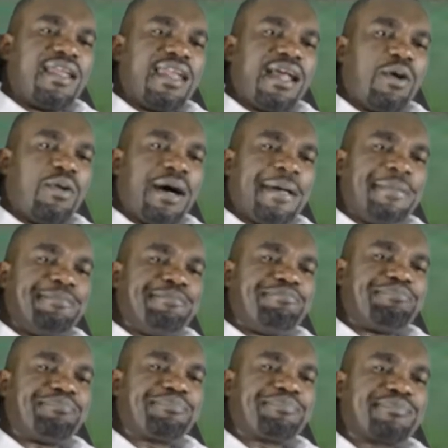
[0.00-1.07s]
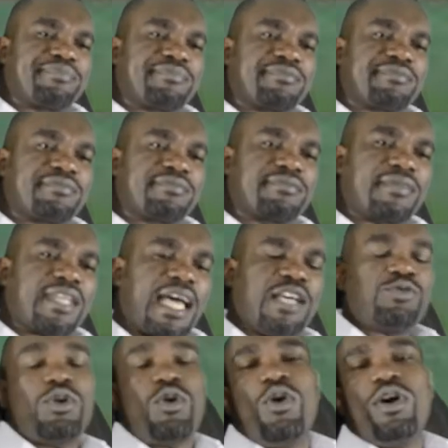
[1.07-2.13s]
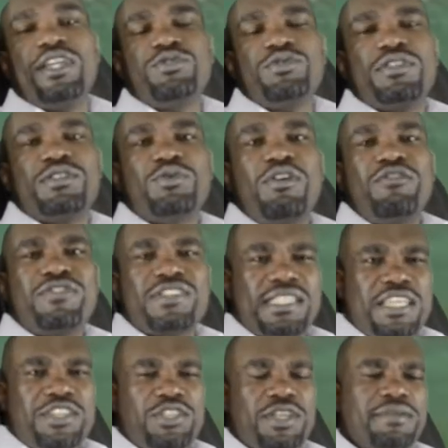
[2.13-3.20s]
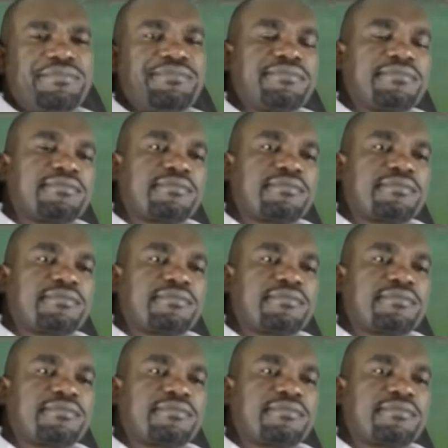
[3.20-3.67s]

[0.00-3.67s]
Now, as we go into this conversation,